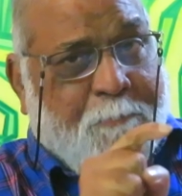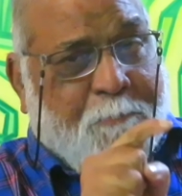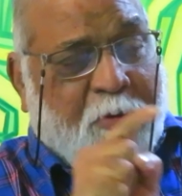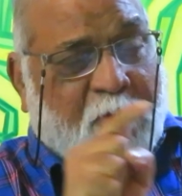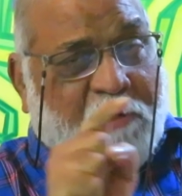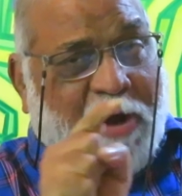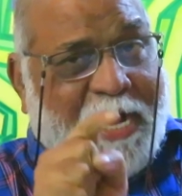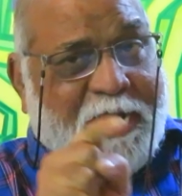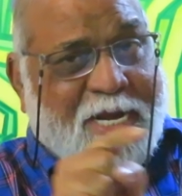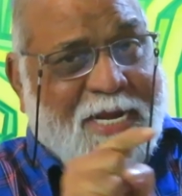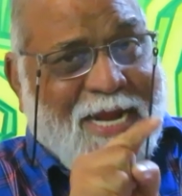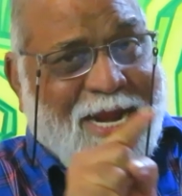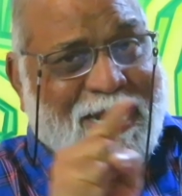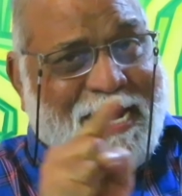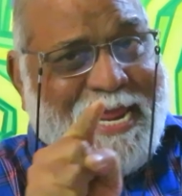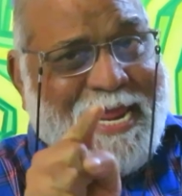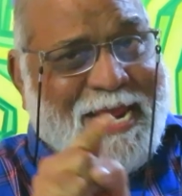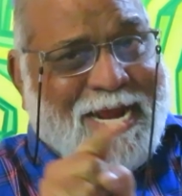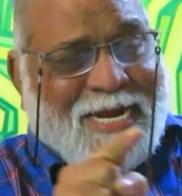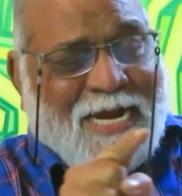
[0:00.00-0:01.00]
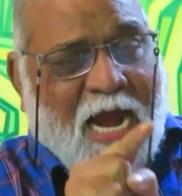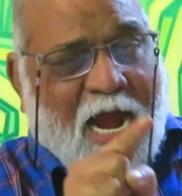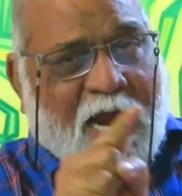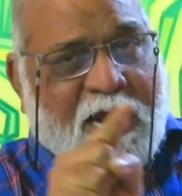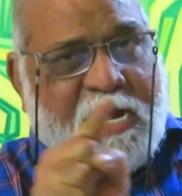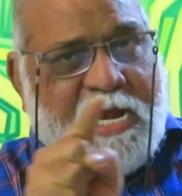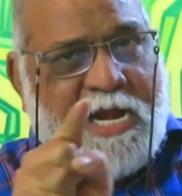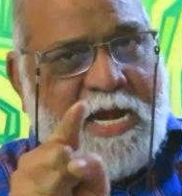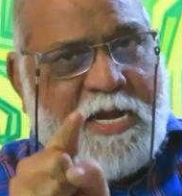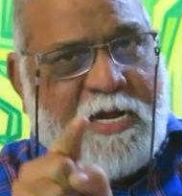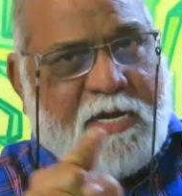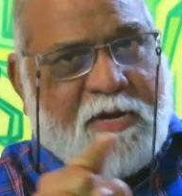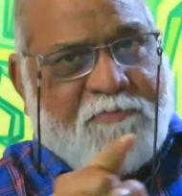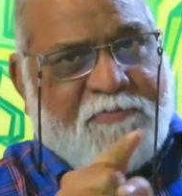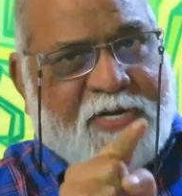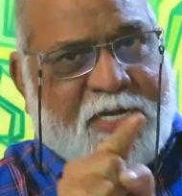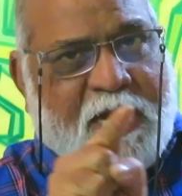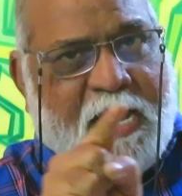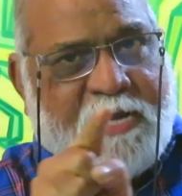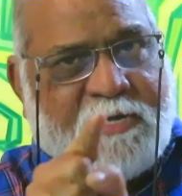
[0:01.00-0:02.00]
in providing any kind
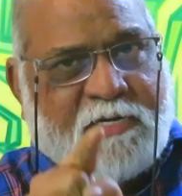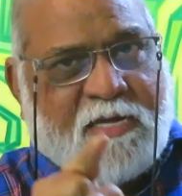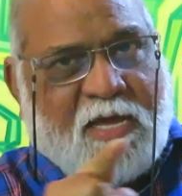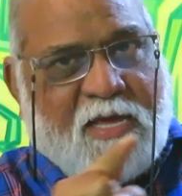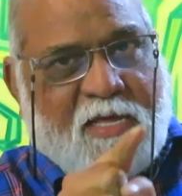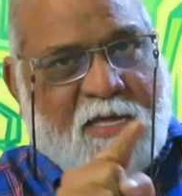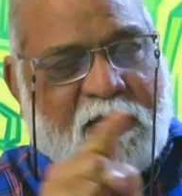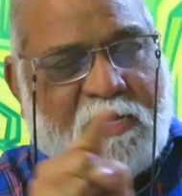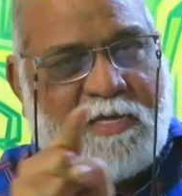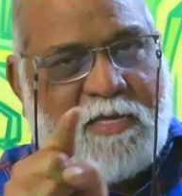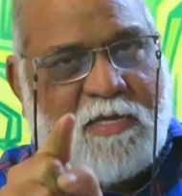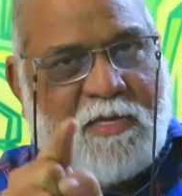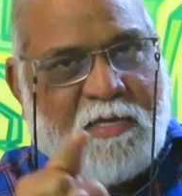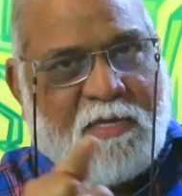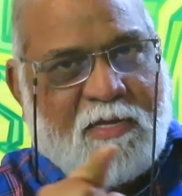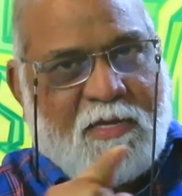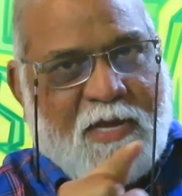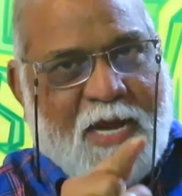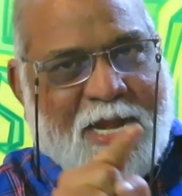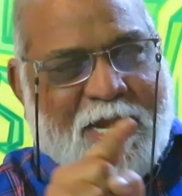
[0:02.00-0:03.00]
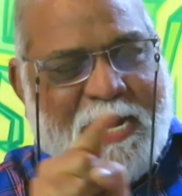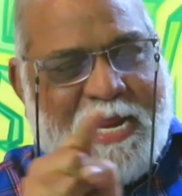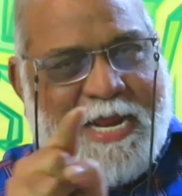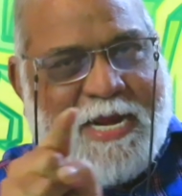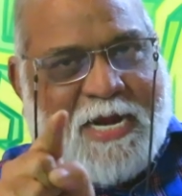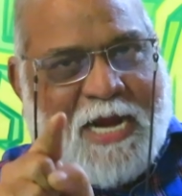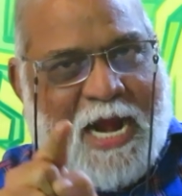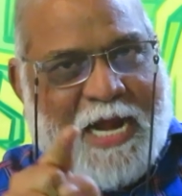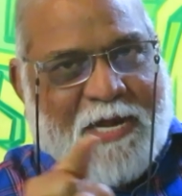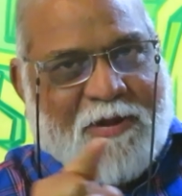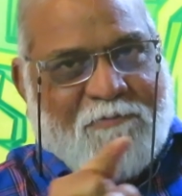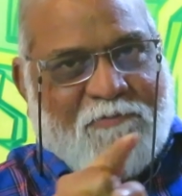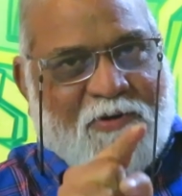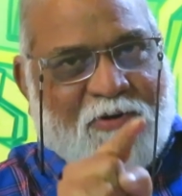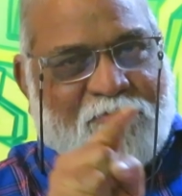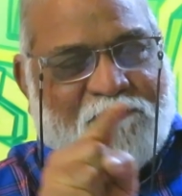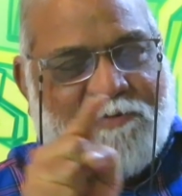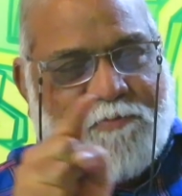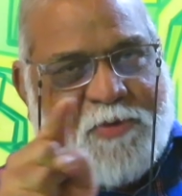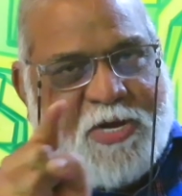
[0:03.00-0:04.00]
of a data, any kind of
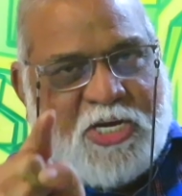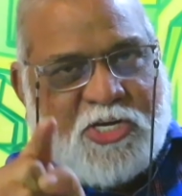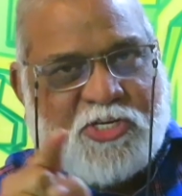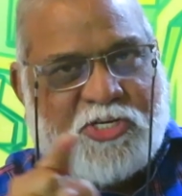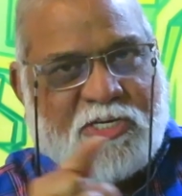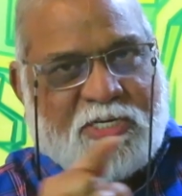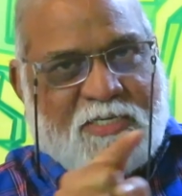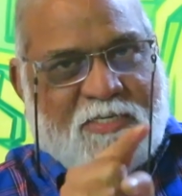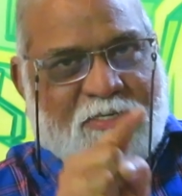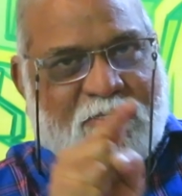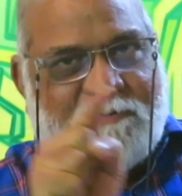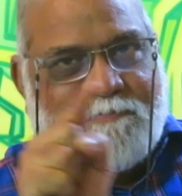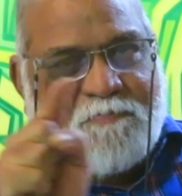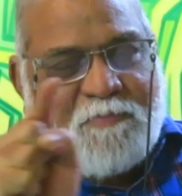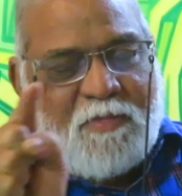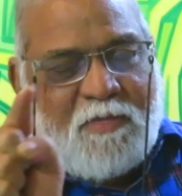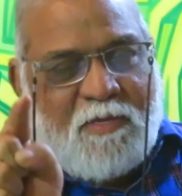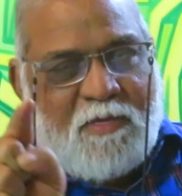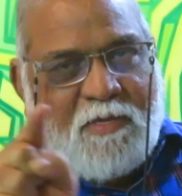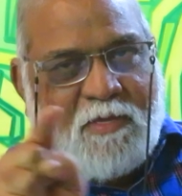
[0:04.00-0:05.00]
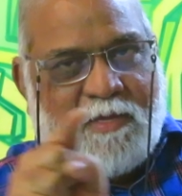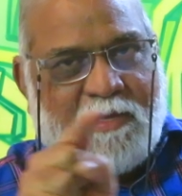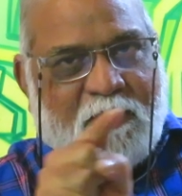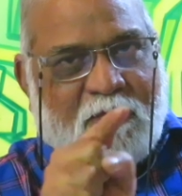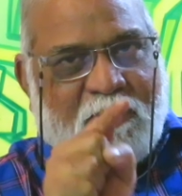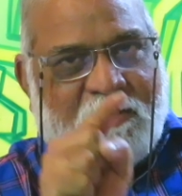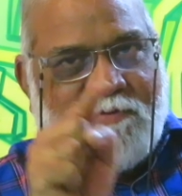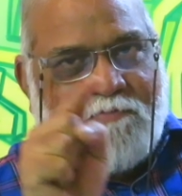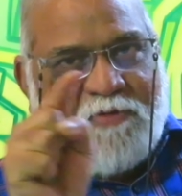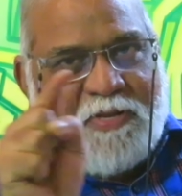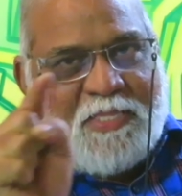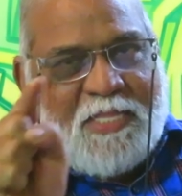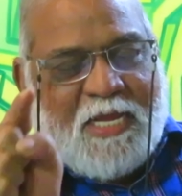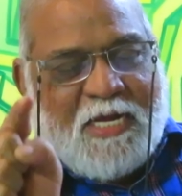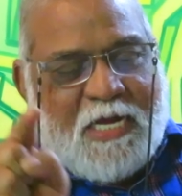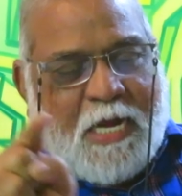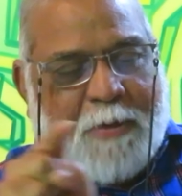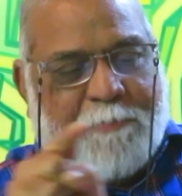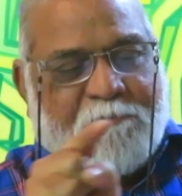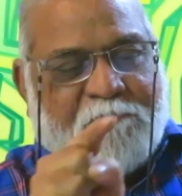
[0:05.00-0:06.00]
information when
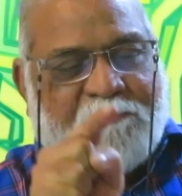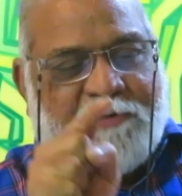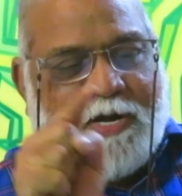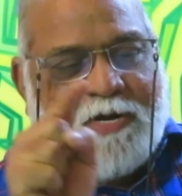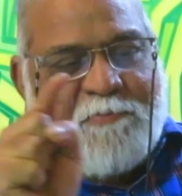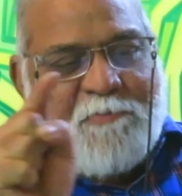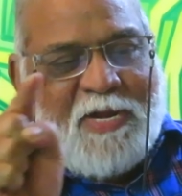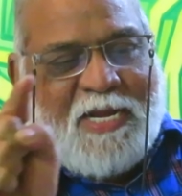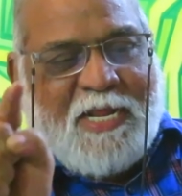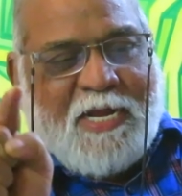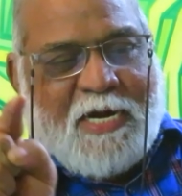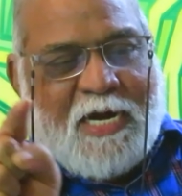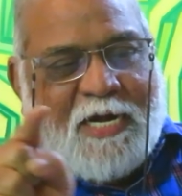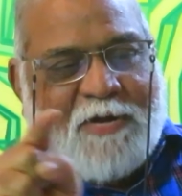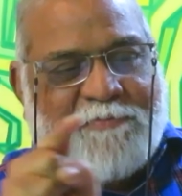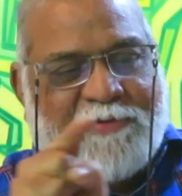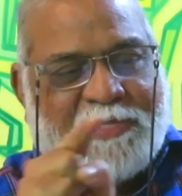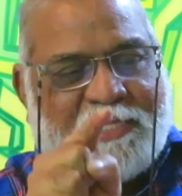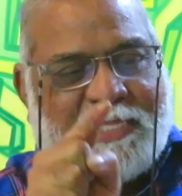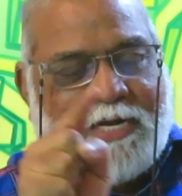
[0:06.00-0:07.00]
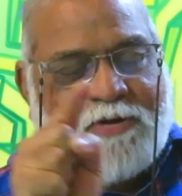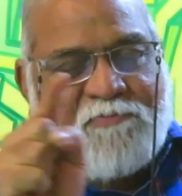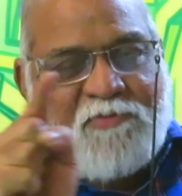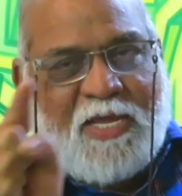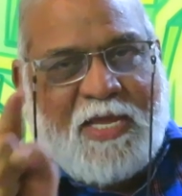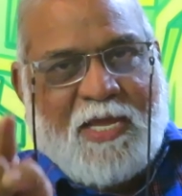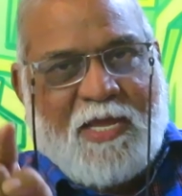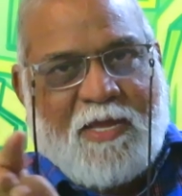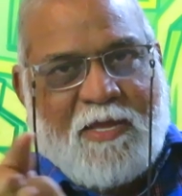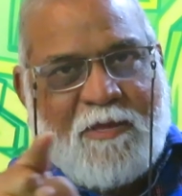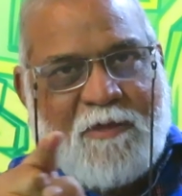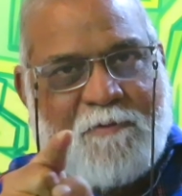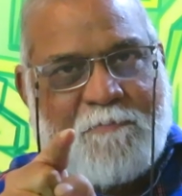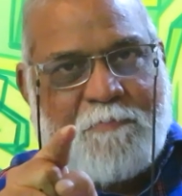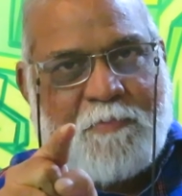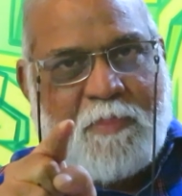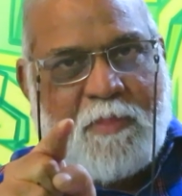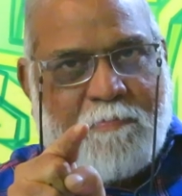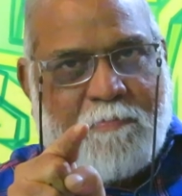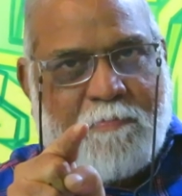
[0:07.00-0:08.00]
they come from any kind of a survey,
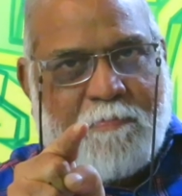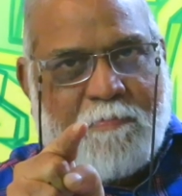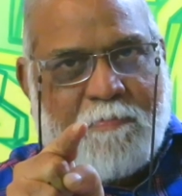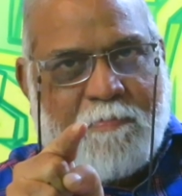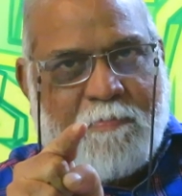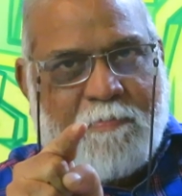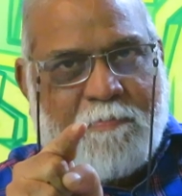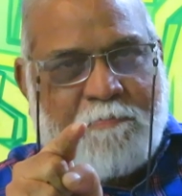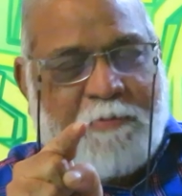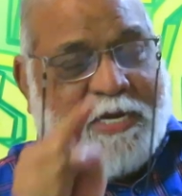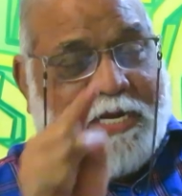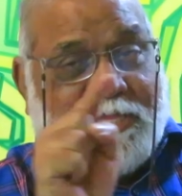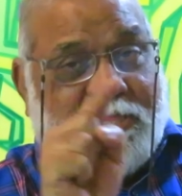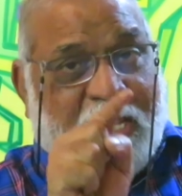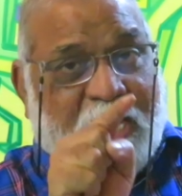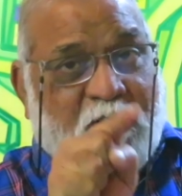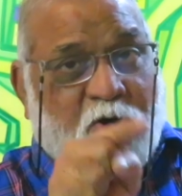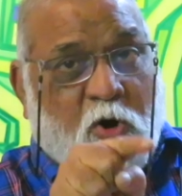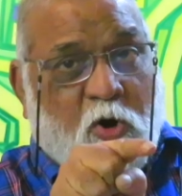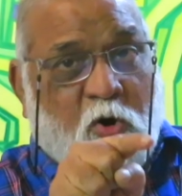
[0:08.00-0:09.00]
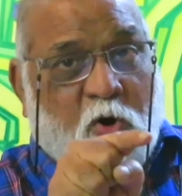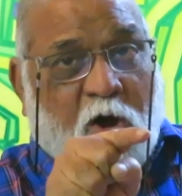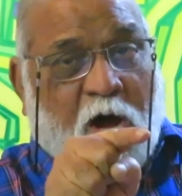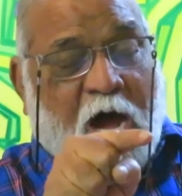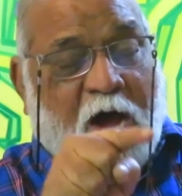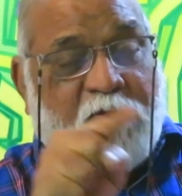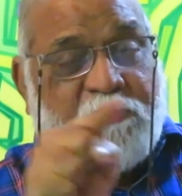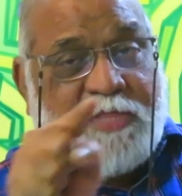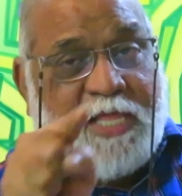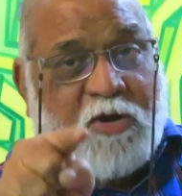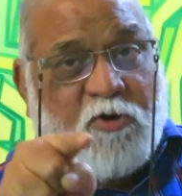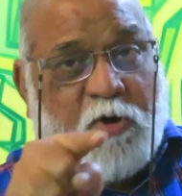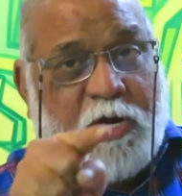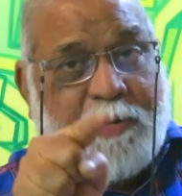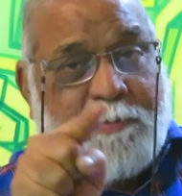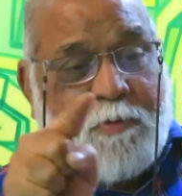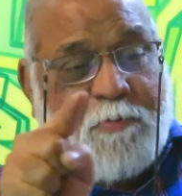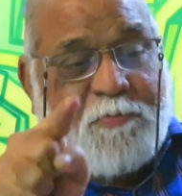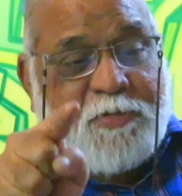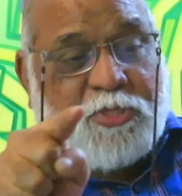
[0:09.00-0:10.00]
because they know how they're
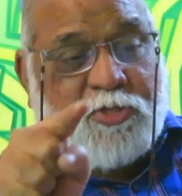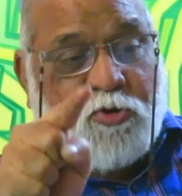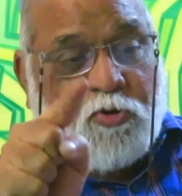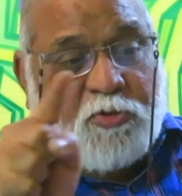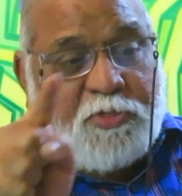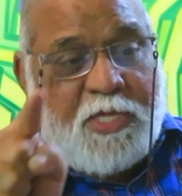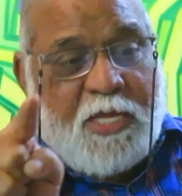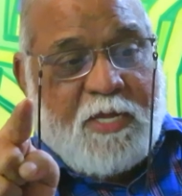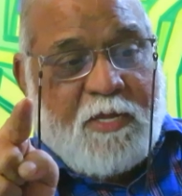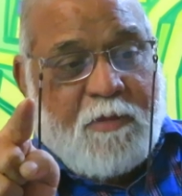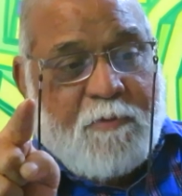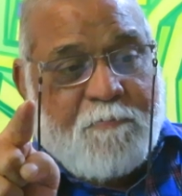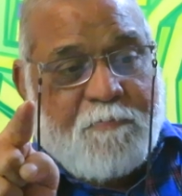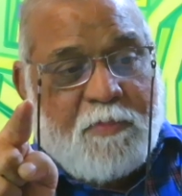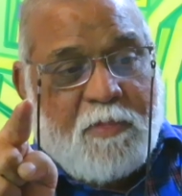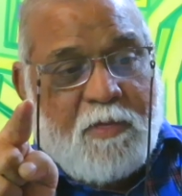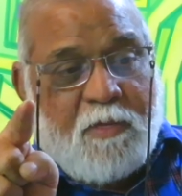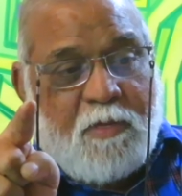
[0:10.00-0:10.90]
going to be misusing